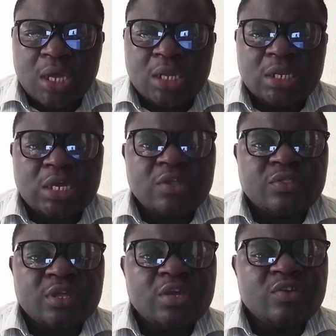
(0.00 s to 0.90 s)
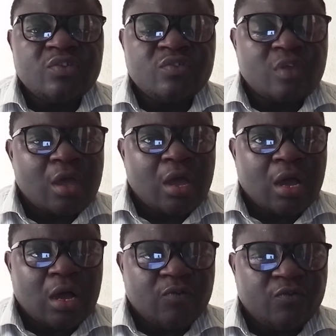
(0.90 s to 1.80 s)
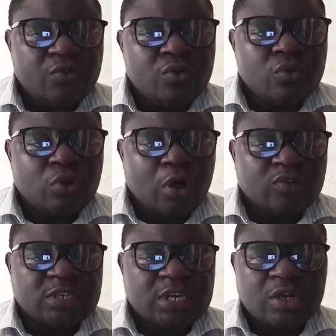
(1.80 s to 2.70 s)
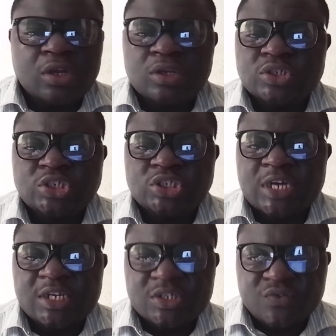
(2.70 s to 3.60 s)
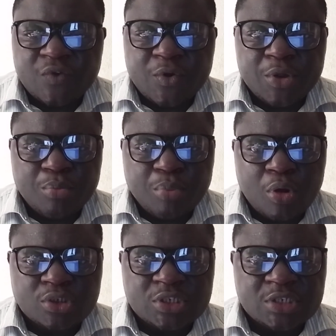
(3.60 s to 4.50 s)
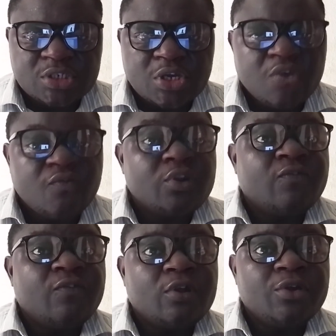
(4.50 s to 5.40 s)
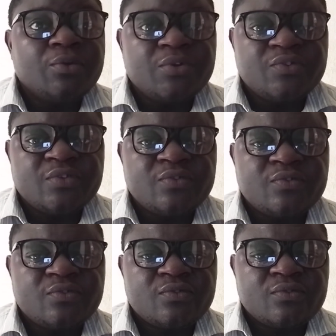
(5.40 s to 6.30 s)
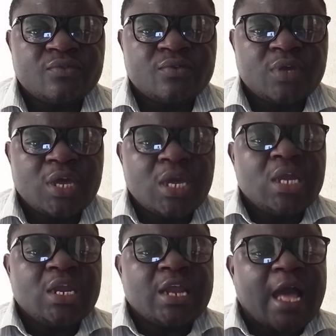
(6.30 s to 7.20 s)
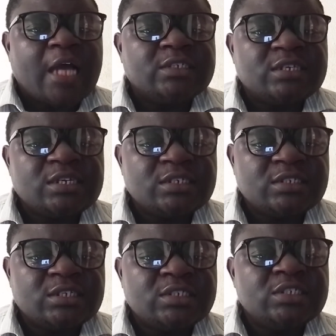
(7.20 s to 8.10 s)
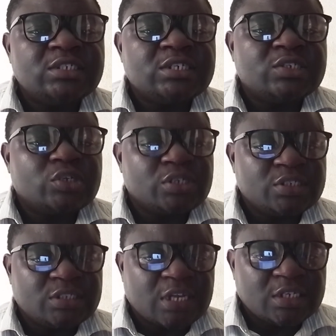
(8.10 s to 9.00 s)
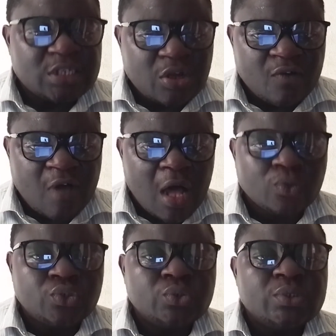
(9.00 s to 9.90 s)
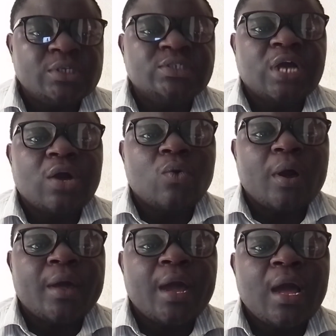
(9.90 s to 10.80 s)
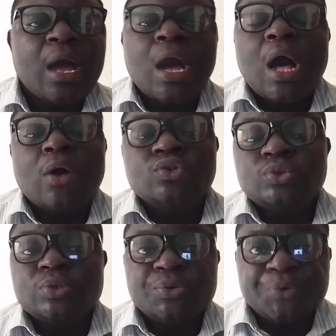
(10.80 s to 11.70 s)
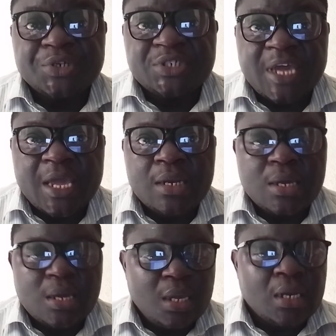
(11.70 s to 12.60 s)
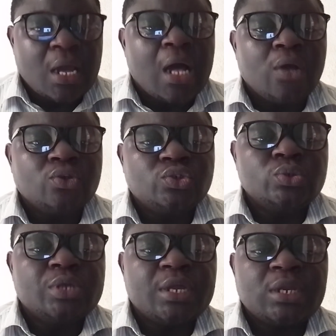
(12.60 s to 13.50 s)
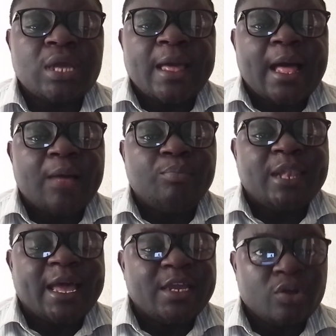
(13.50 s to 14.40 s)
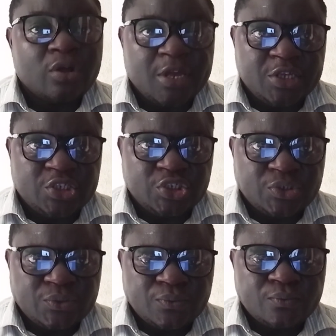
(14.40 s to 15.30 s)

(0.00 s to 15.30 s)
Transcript: And it is a field of psychology that is very important for the following reasons. It enhances the teacher's understanding of how students acquire, how students retain, and how students apply knowledge.